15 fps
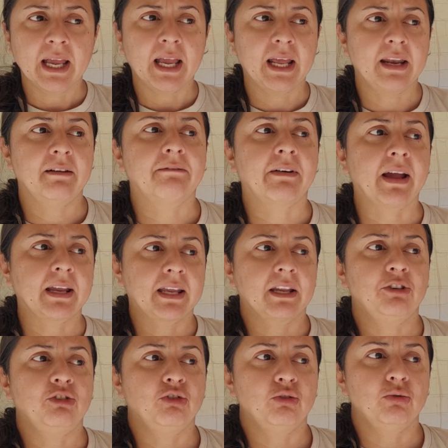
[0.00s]
And if I
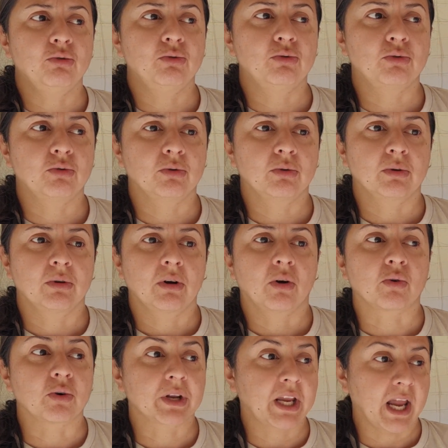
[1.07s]
can use
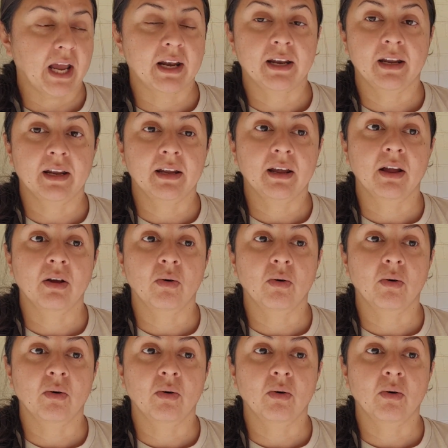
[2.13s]
organic